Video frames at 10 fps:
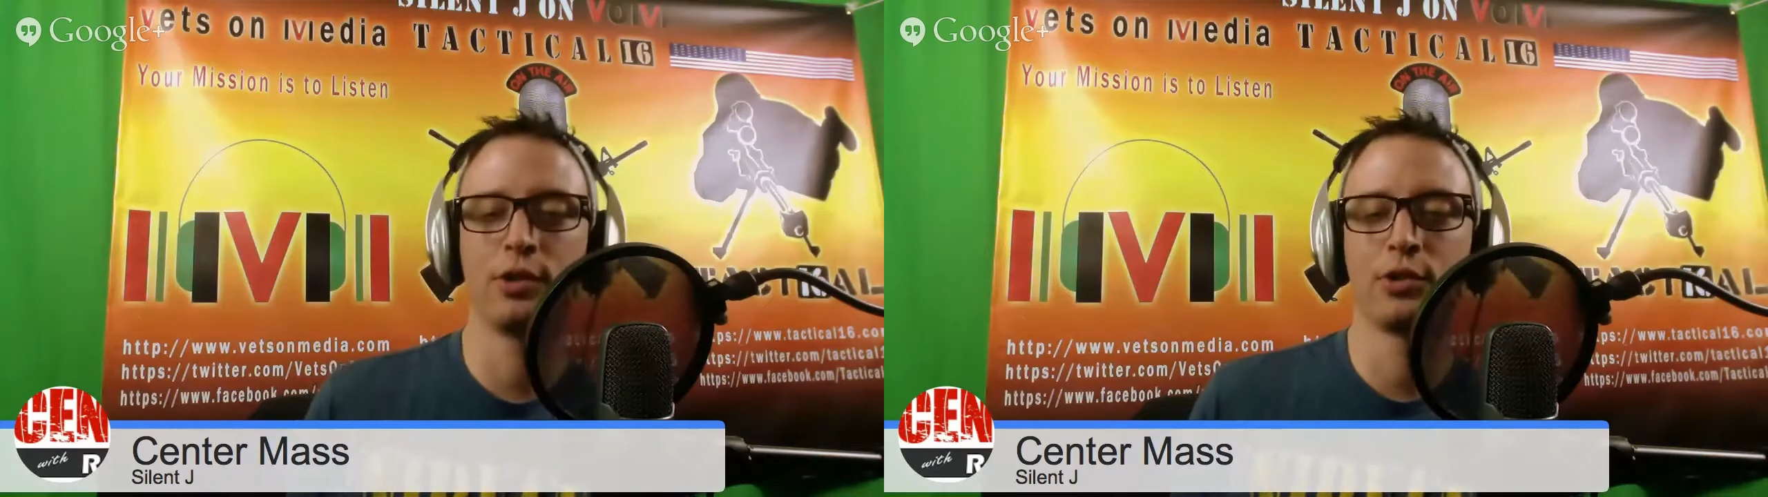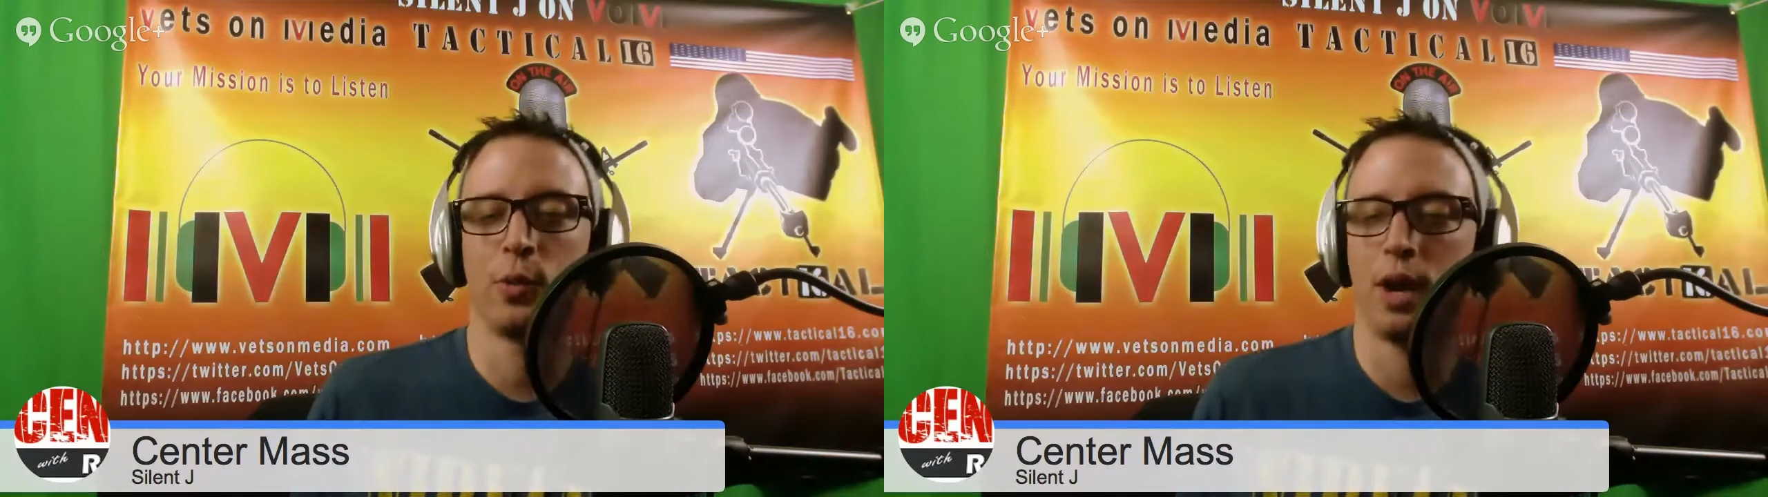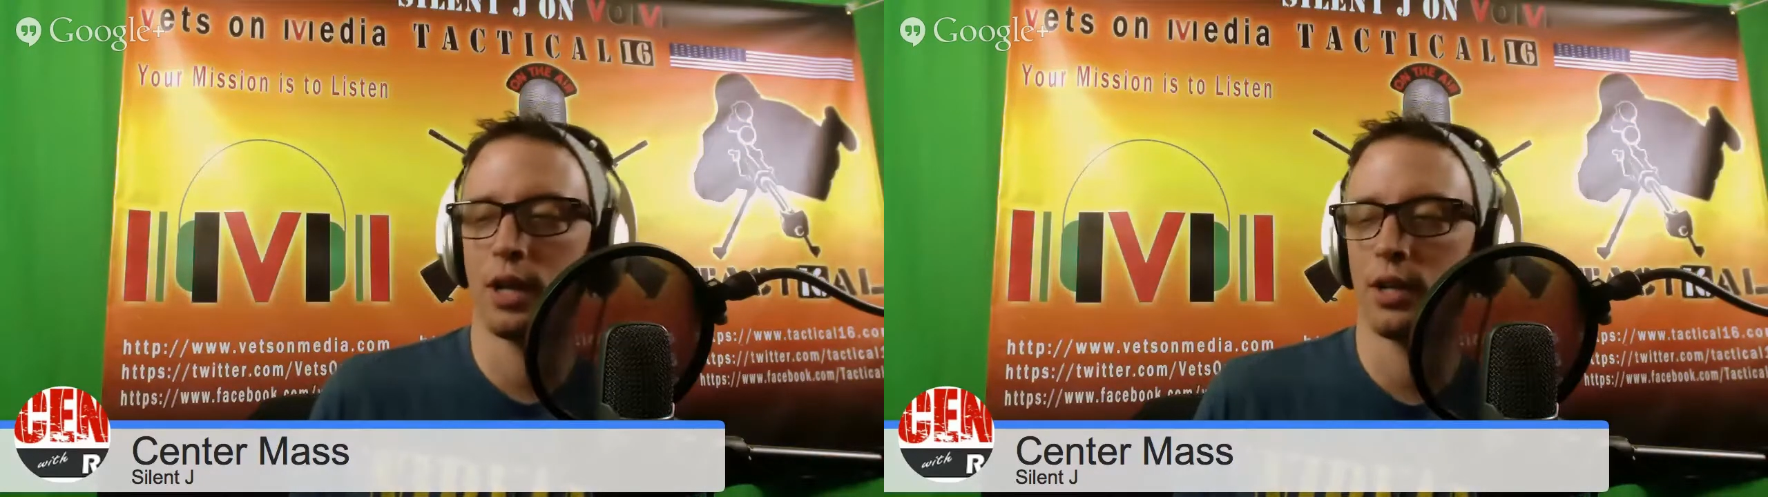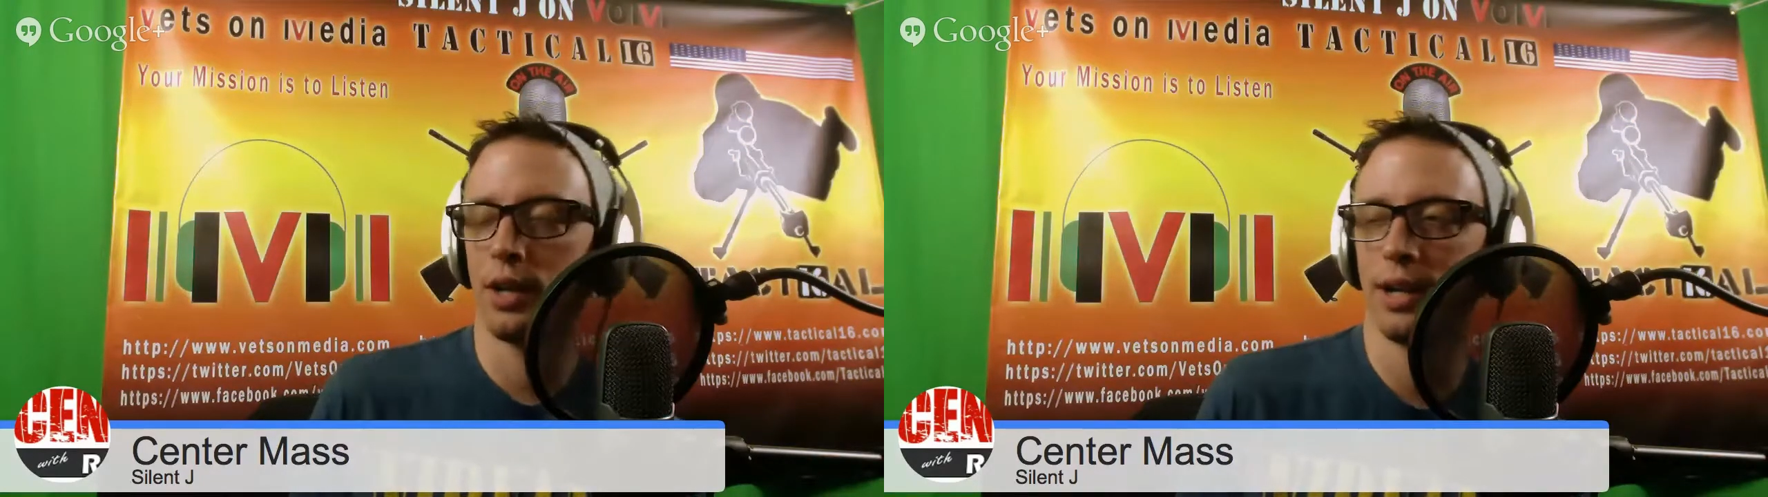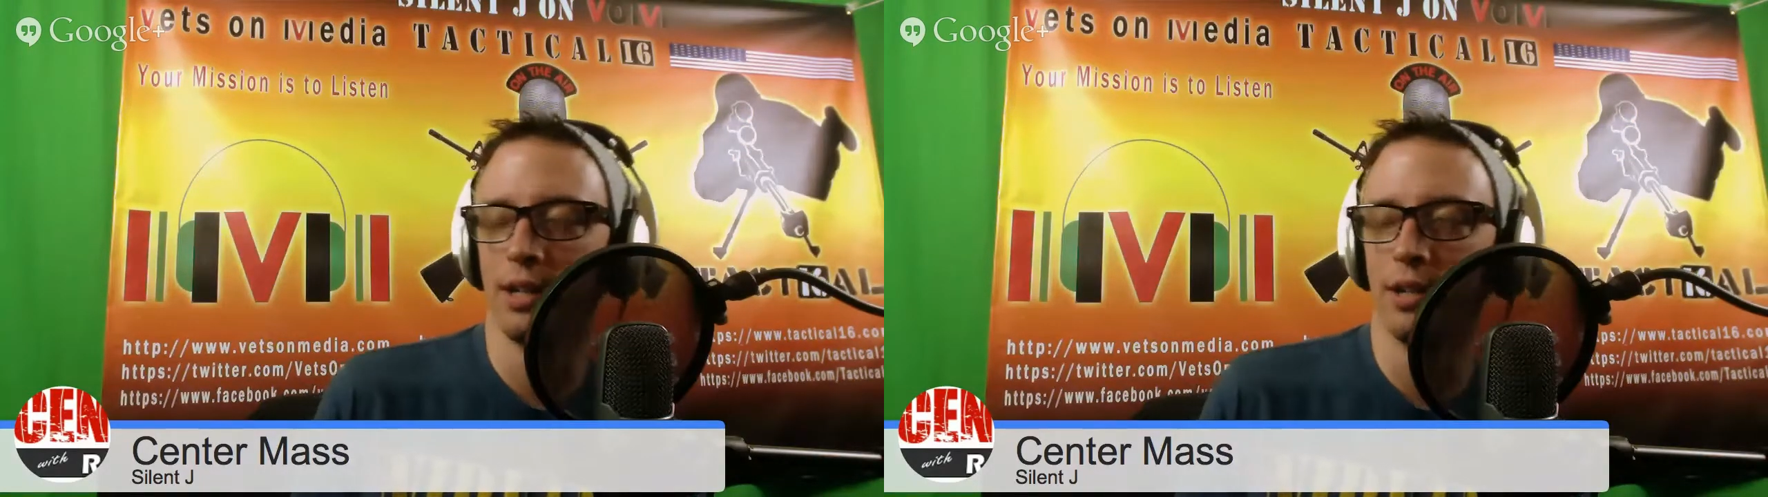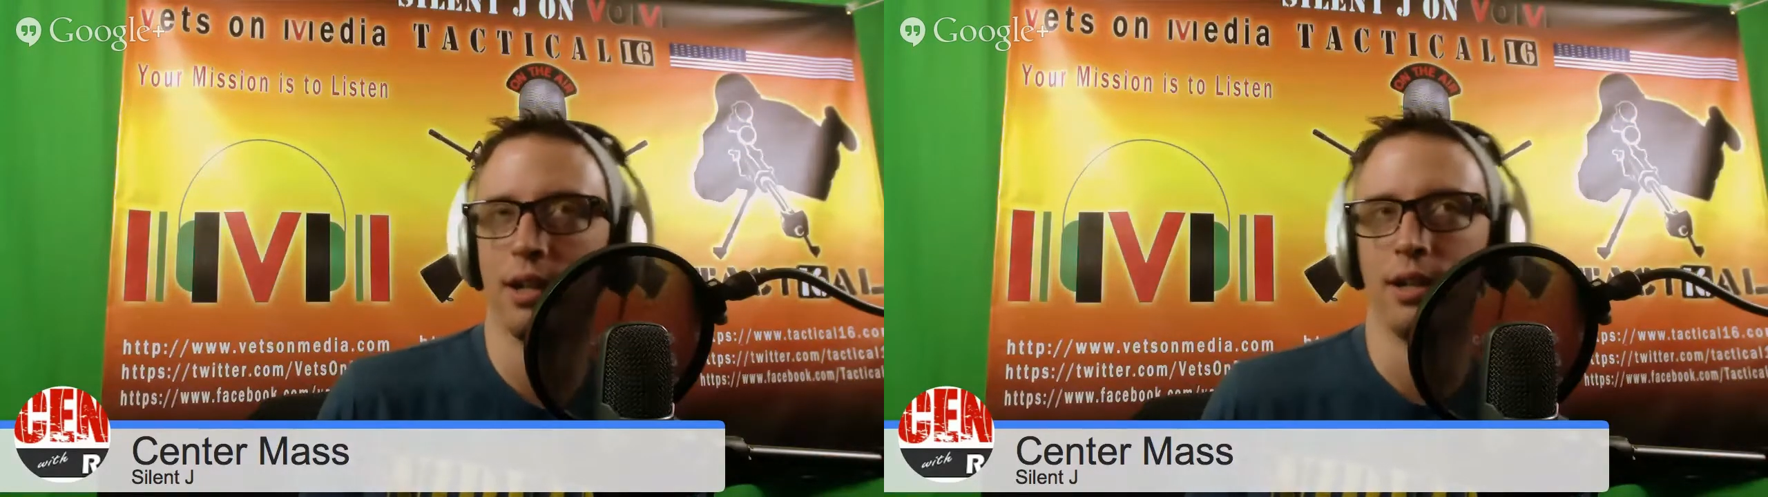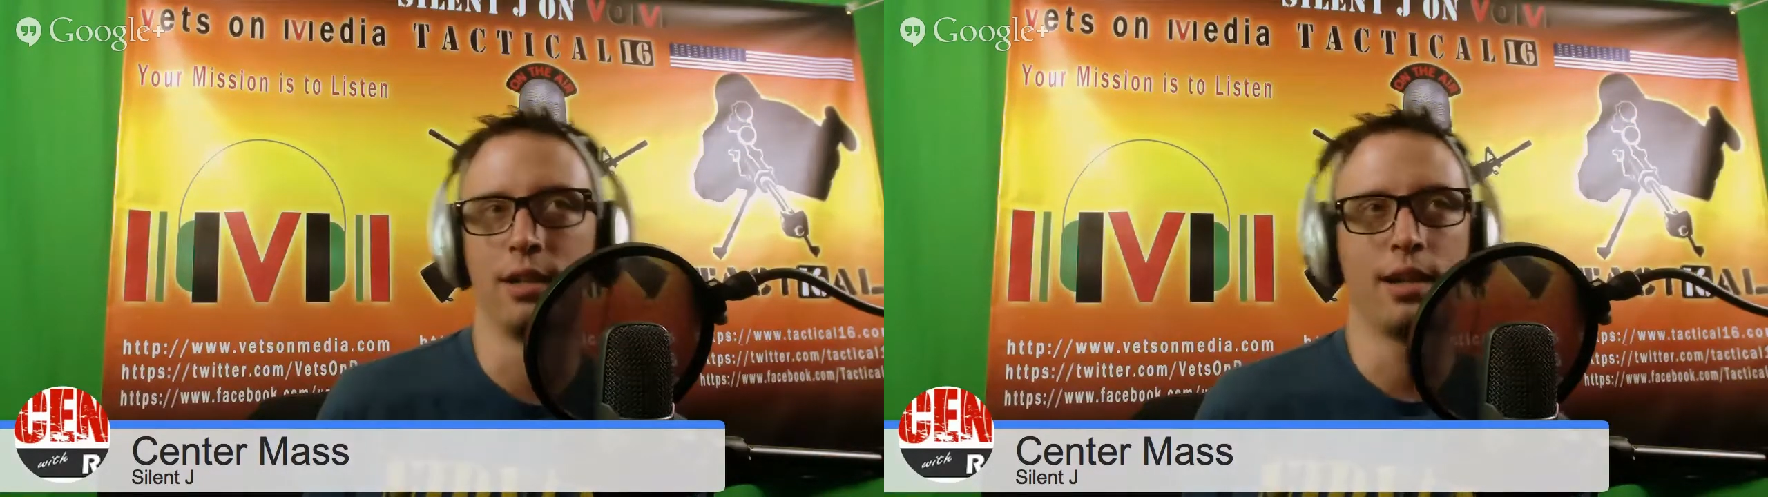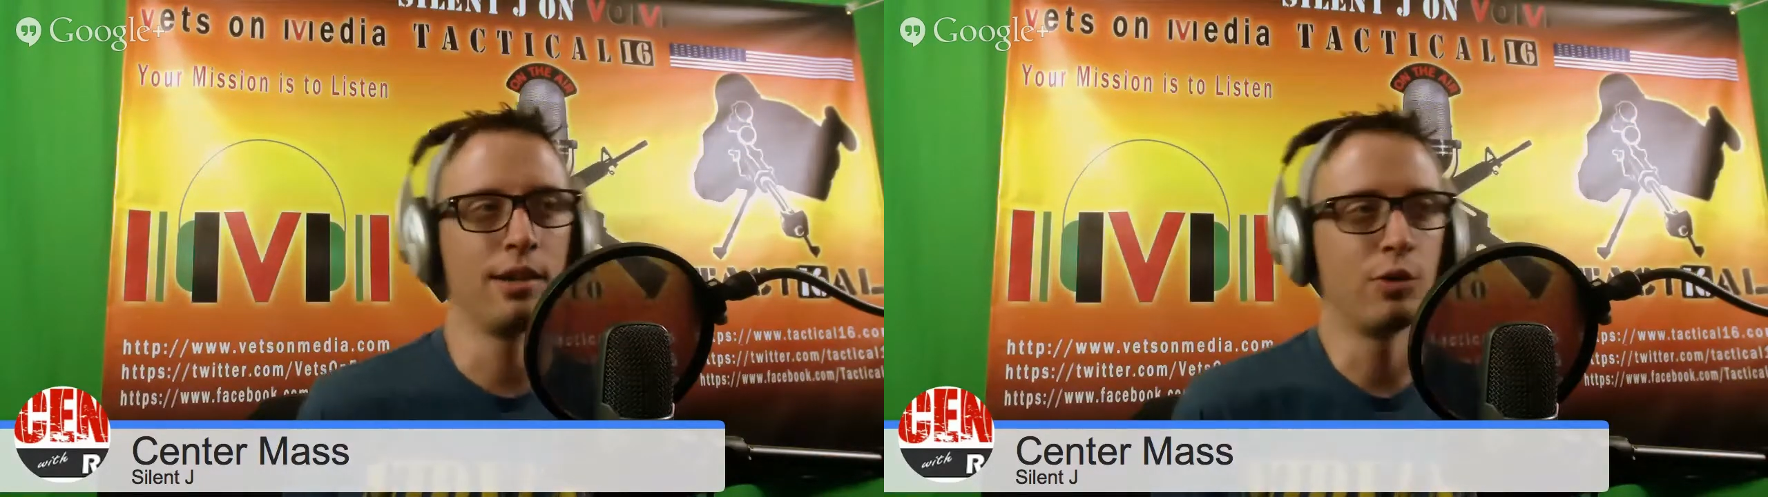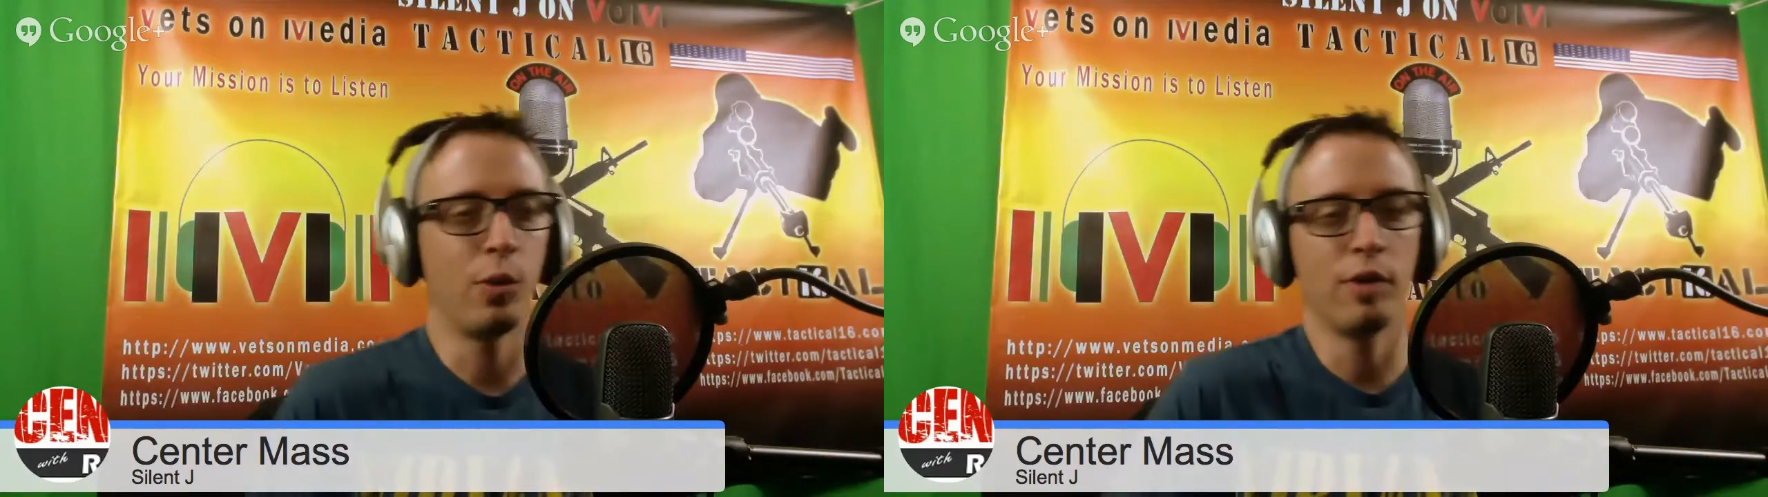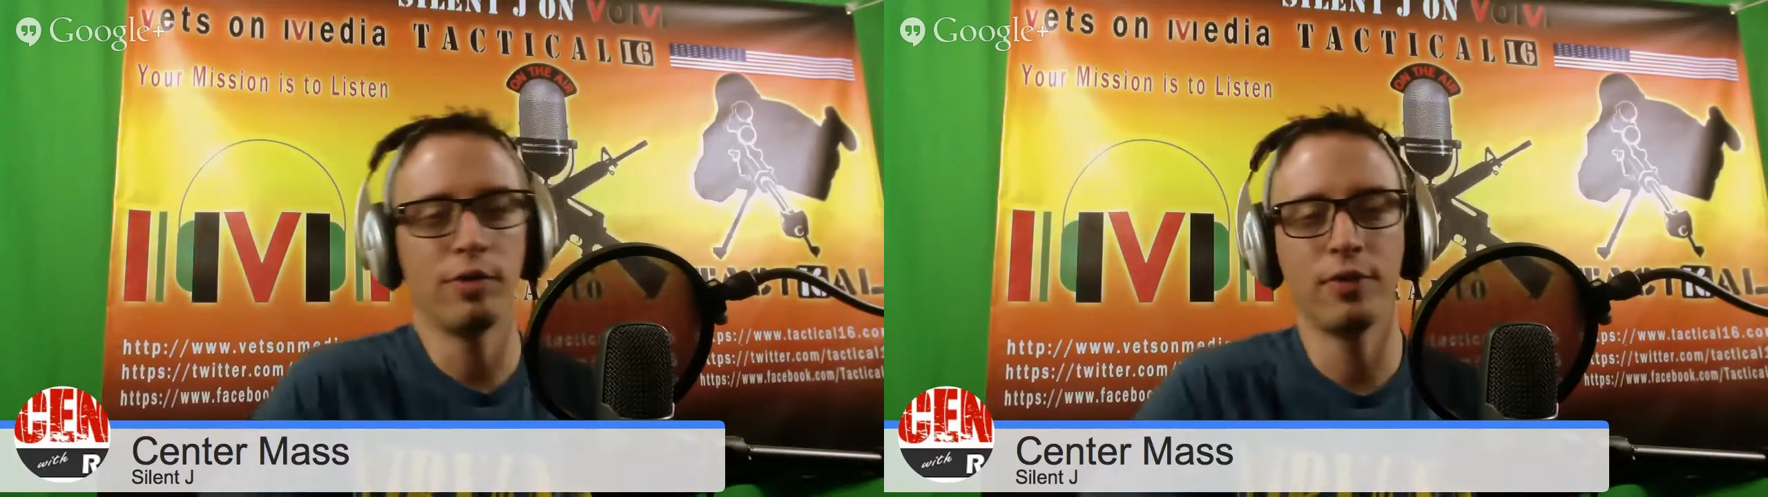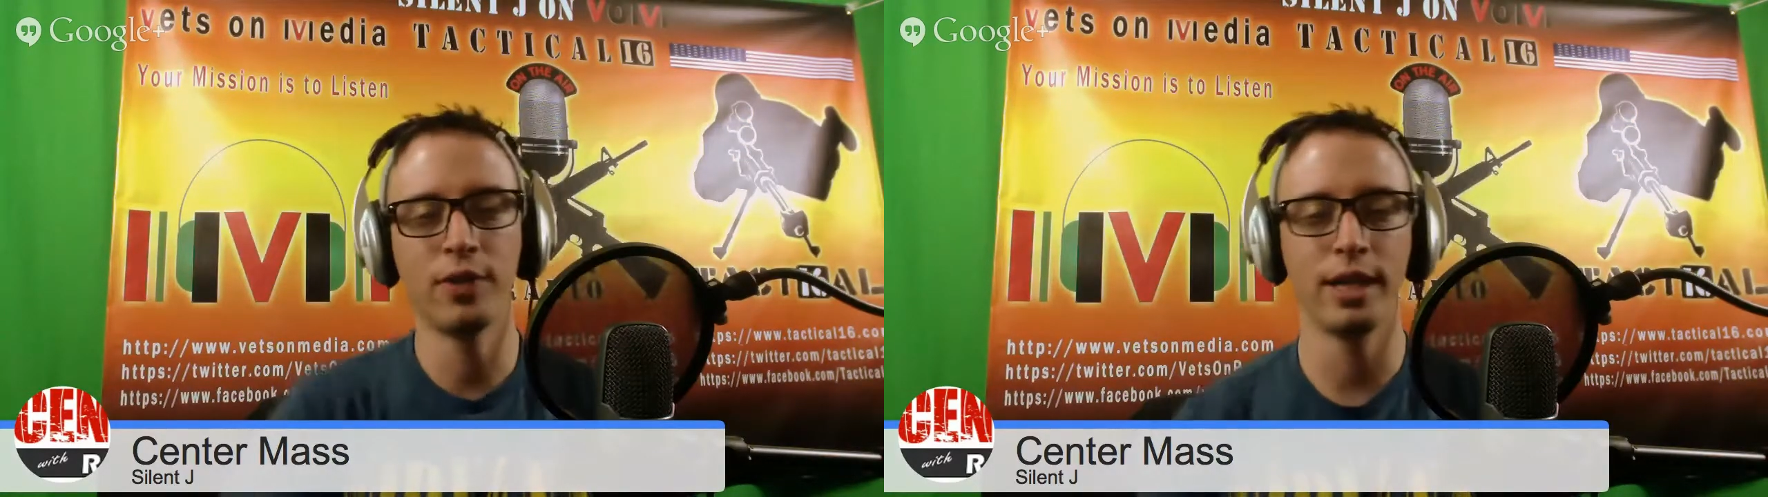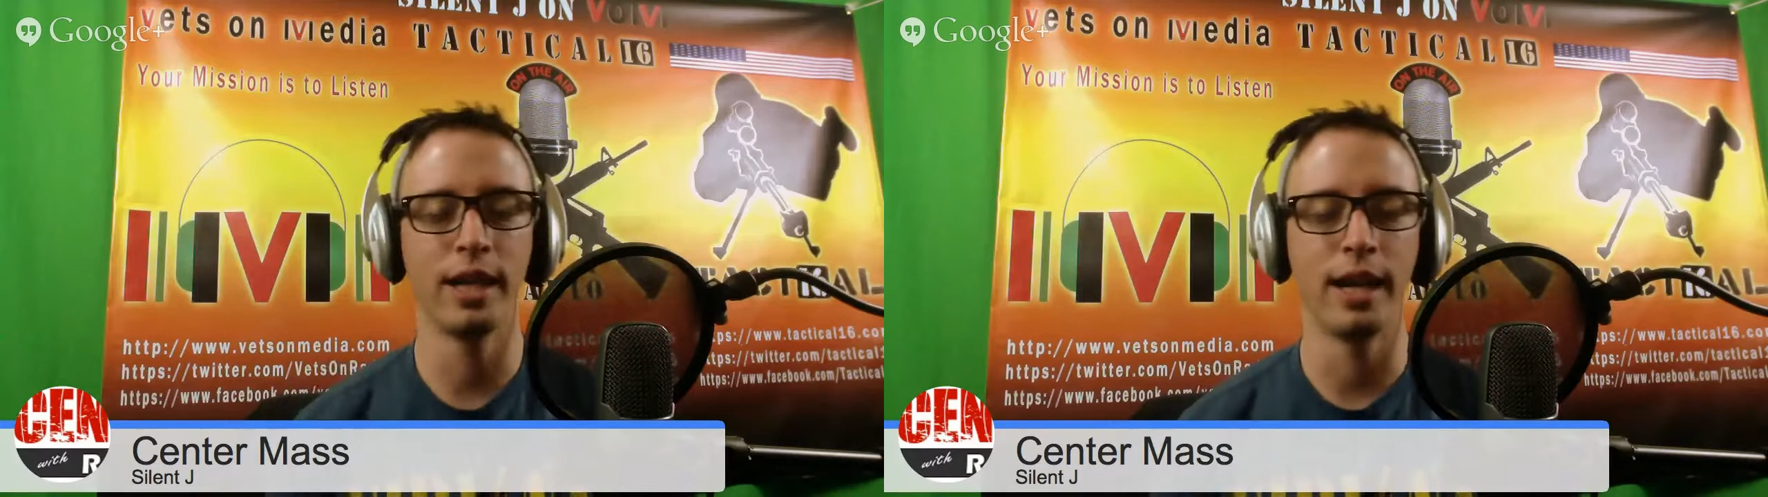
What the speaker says: to walk around in 1215